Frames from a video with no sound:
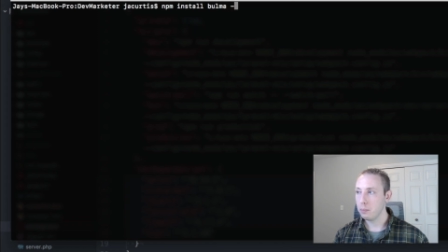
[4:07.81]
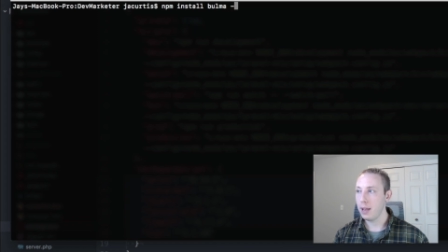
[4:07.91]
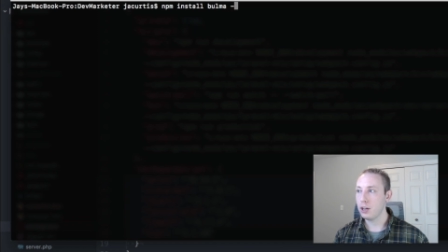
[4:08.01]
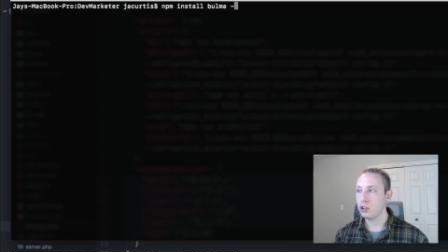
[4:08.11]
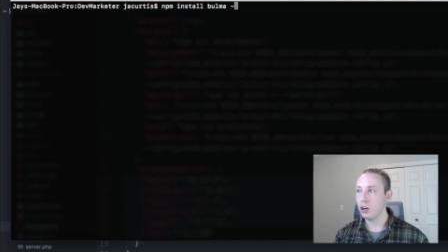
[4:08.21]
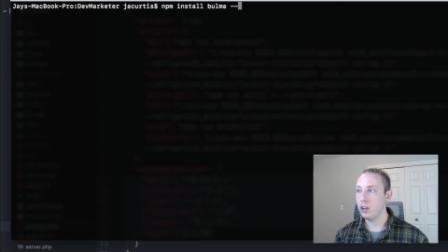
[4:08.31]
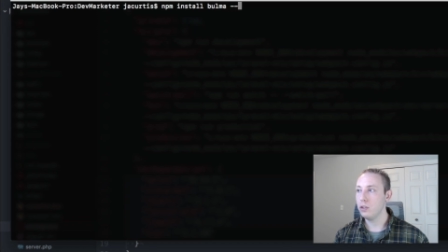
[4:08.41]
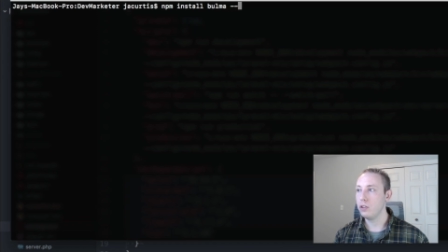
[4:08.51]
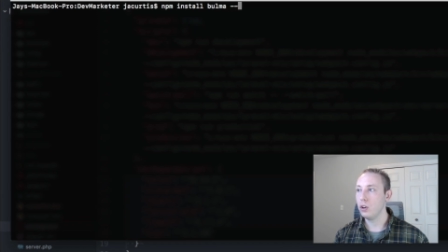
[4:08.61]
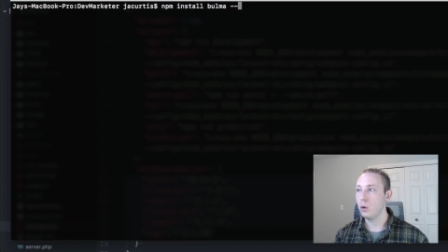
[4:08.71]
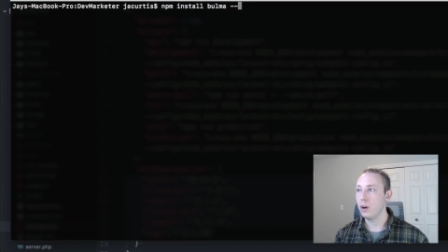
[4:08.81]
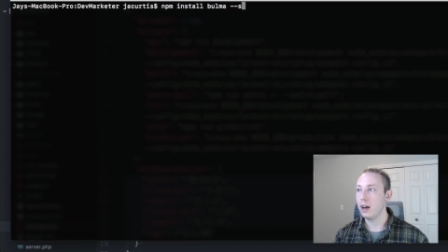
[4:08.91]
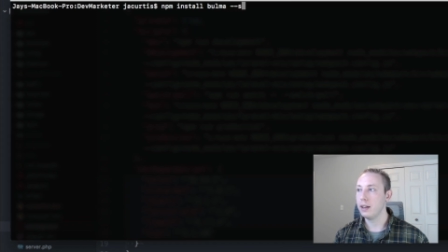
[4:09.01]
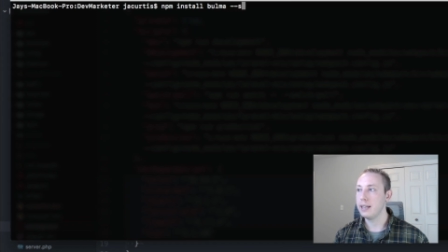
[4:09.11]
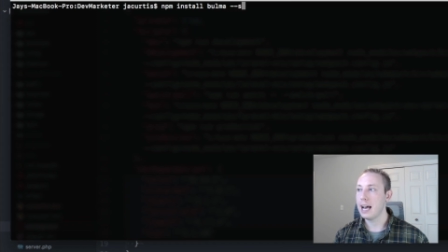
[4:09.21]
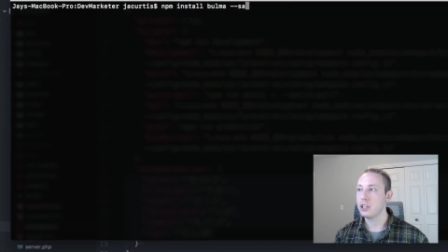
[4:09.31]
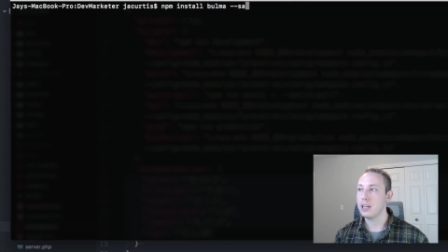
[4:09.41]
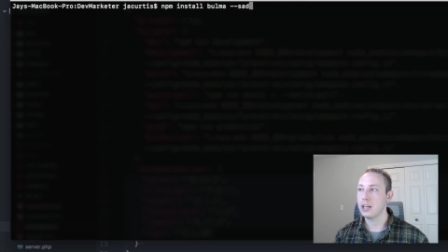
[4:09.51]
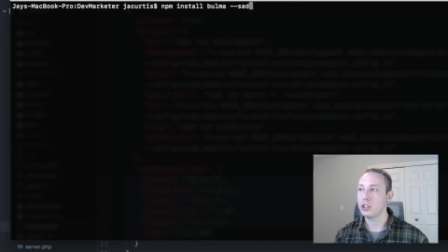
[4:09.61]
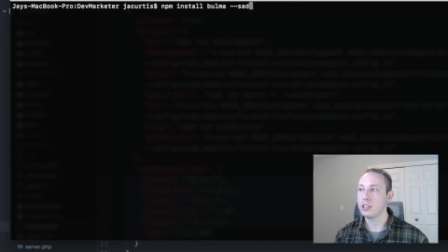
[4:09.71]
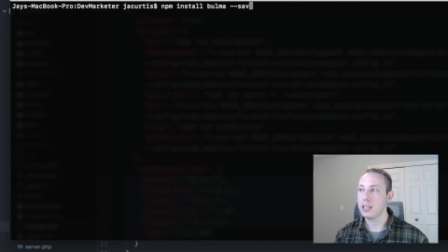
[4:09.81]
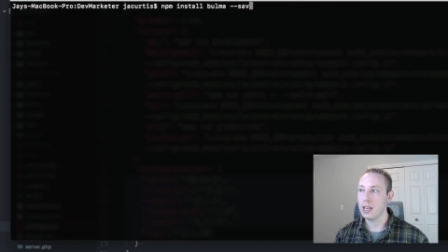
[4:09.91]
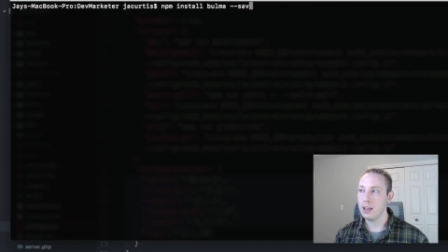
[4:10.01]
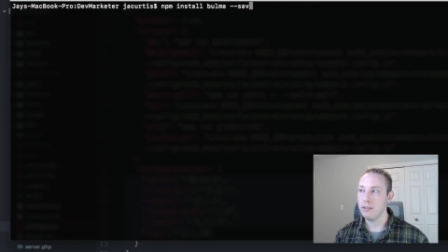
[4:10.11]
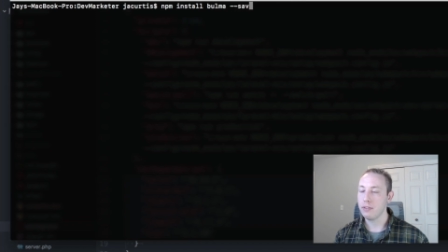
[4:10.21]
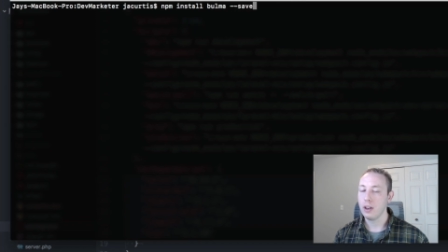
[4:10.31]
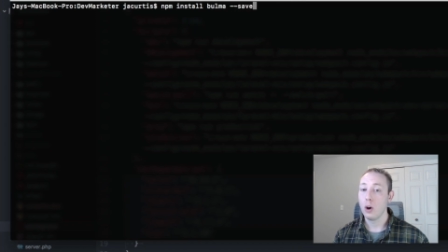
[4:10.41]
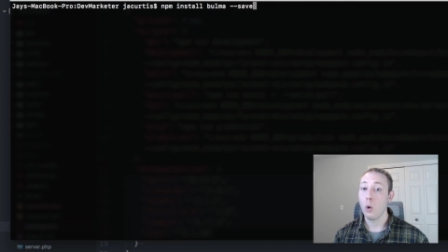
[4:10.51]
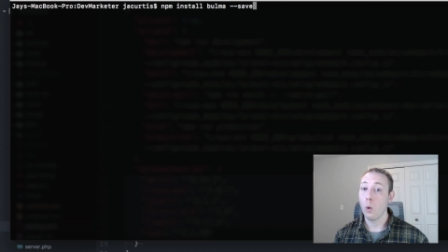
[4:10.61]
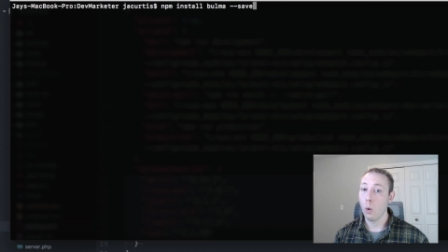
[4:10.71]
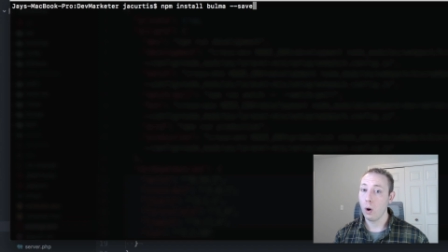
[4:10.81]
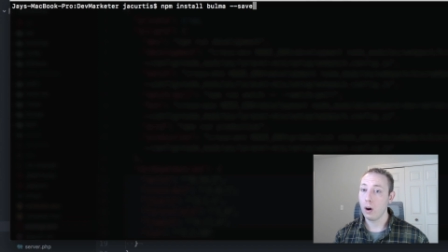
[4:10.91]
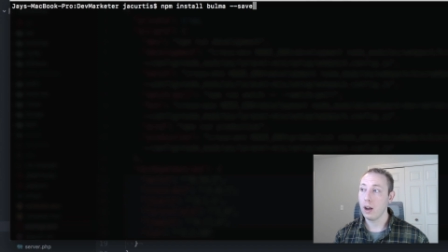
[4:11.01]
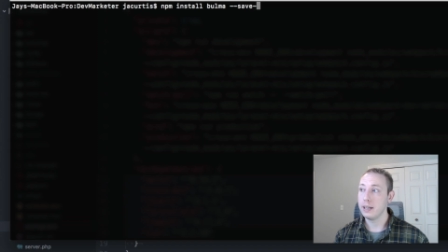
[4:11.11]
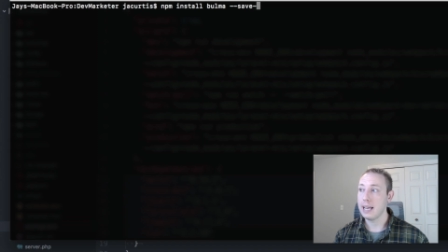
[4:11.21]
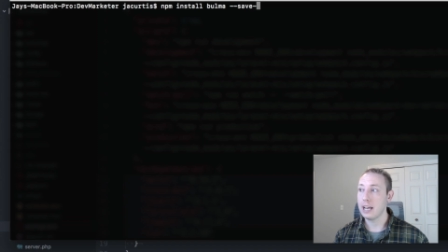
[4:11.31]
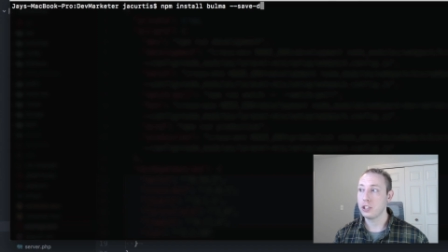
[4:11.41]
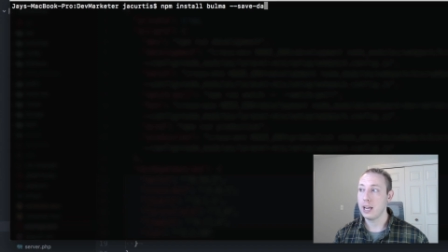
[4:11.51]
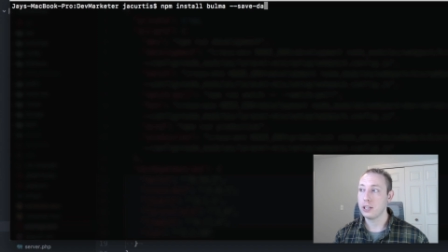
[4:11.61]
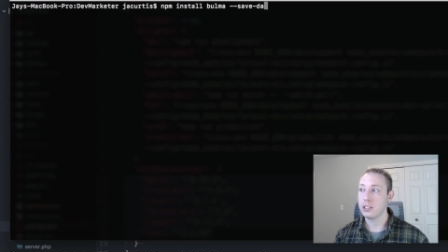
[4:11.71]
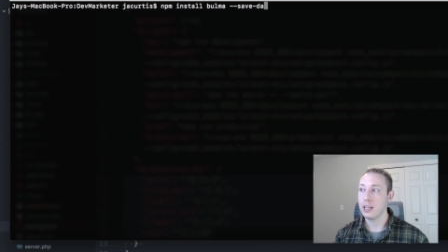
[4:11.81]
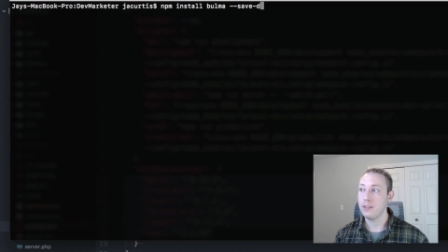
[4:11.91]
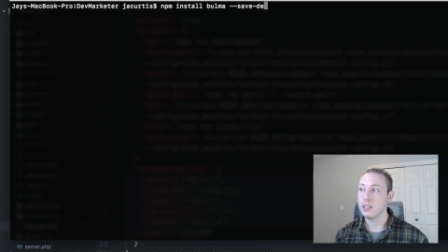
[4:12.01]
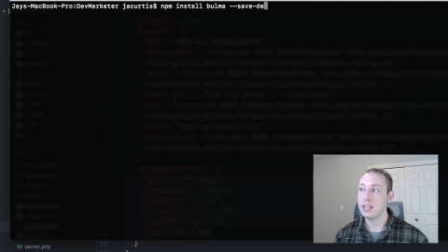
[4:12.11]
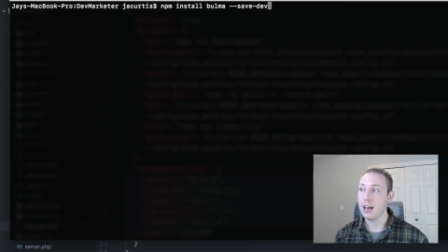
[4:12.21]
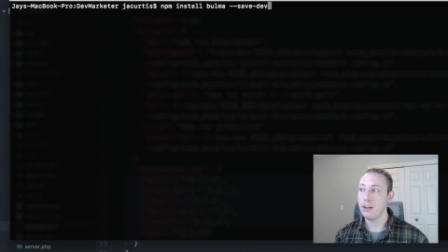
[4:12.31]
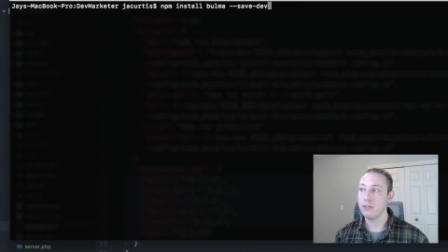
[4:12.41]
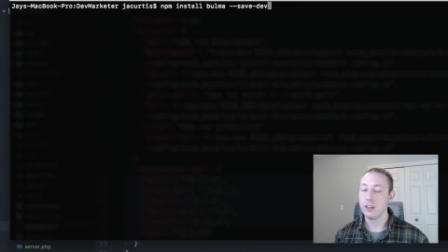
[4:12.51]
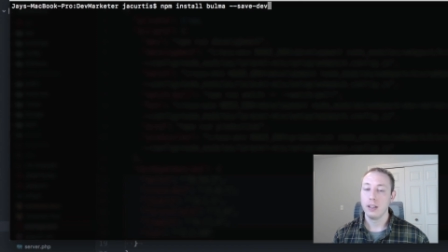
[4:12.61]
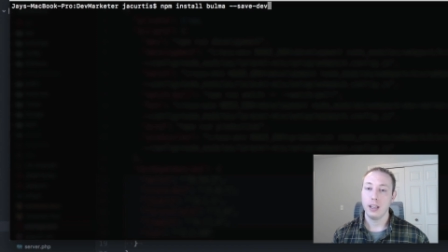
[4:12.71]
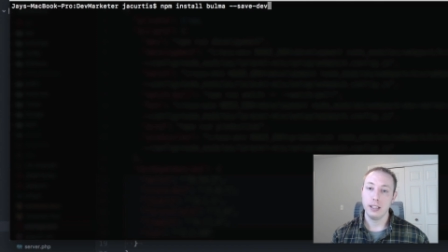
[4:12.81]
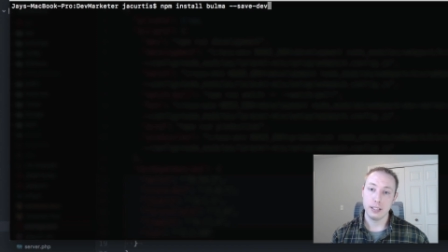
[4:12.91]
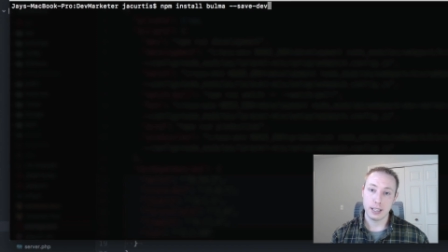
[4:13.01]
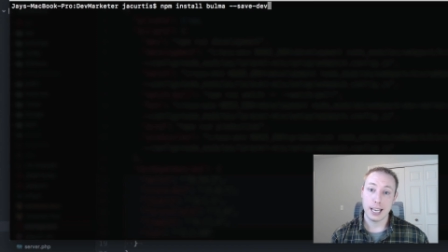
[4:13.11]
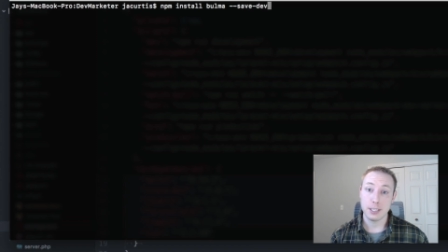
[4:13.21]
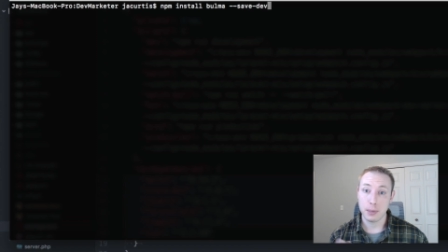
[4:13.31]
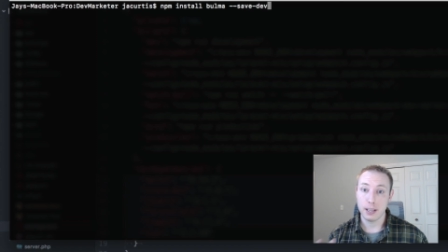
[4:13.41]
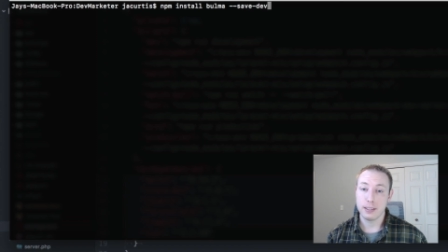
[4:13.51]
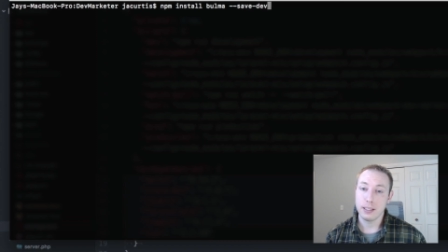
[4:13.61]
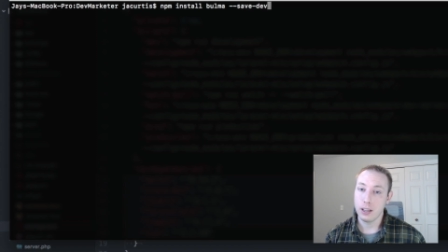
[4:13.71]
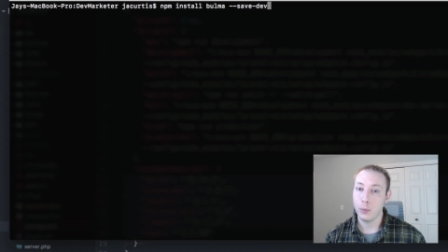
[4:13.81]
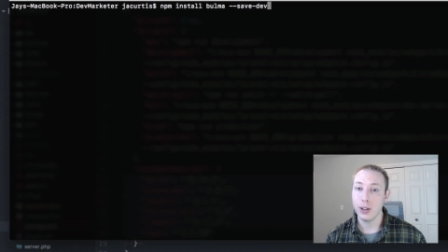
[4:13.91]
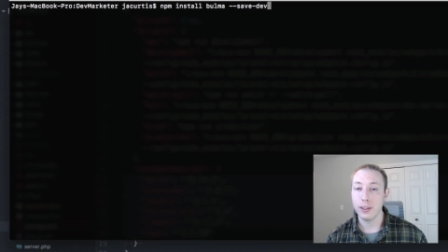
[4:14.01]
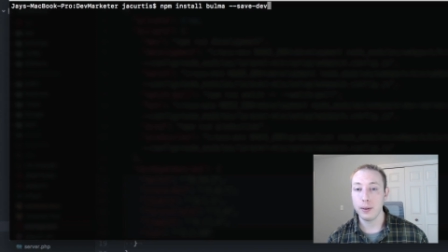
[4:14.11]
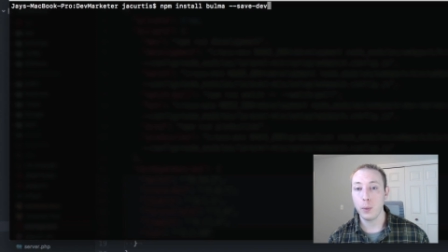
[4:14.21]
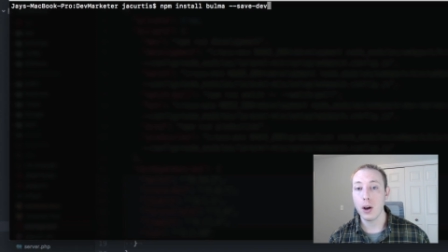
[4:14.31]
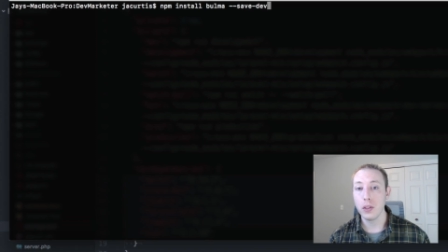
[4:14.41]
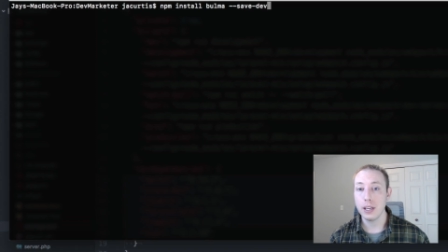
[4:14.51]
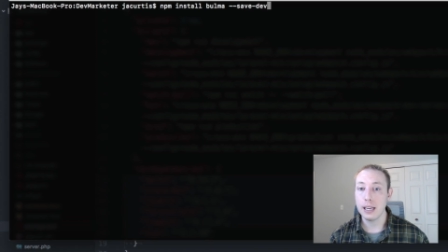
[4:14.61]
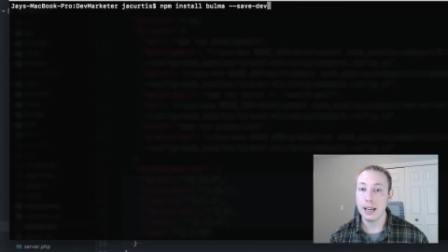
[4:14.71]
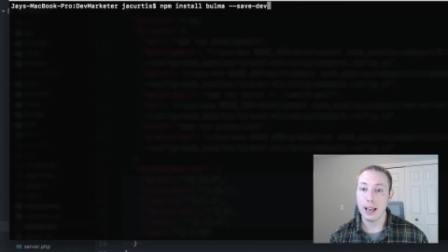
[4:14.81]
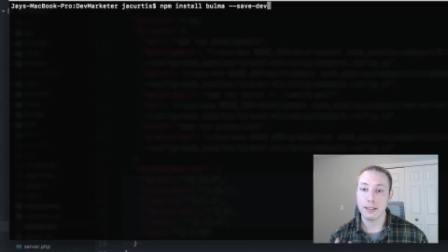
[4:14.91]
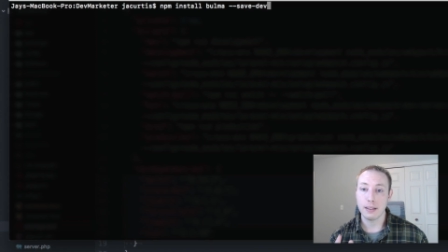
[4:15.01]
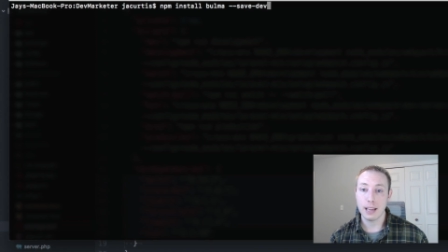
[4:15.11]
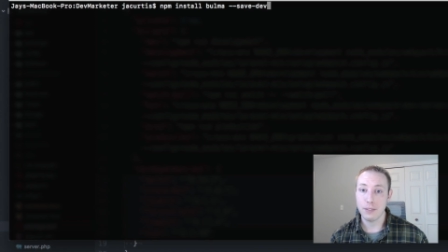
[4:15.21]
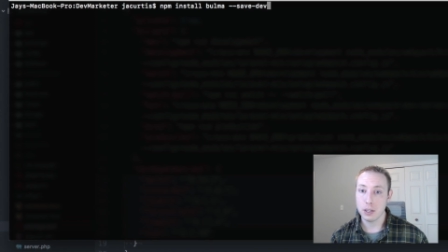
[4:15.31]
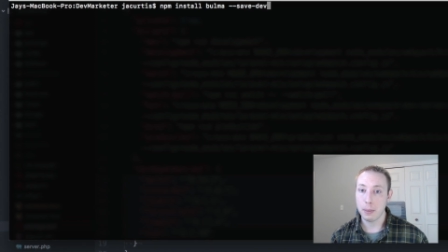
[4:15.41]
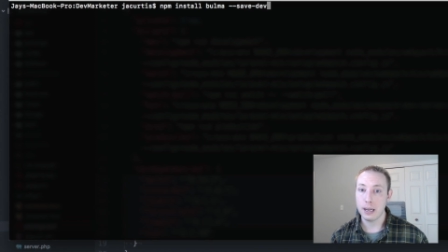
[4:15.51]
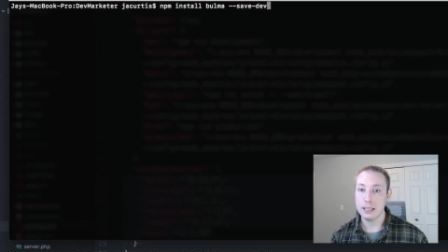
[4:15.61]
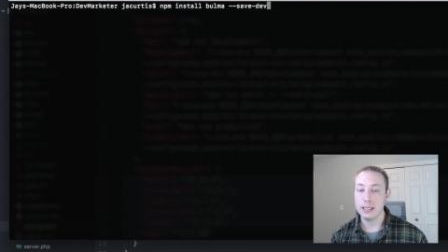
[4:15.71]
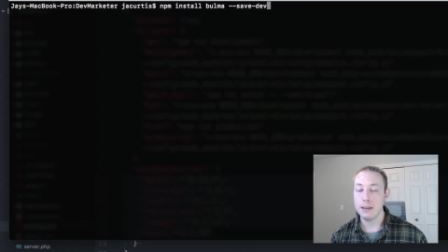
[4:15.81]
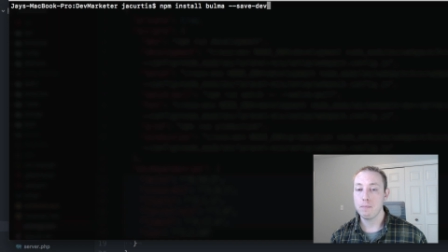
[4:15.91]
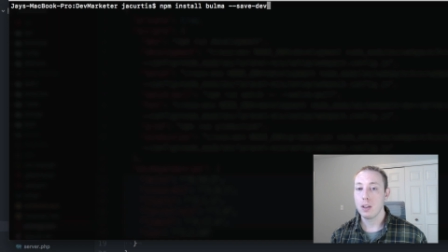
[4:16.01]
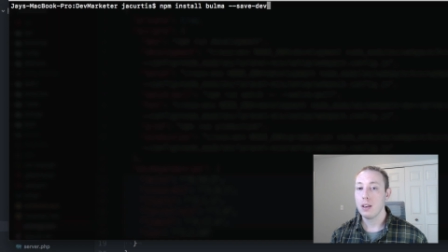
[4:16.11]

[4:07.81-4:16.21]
make sure you do a dash dash save or a dash dash save dev in this case because it, we only we only need it as a dev dependency.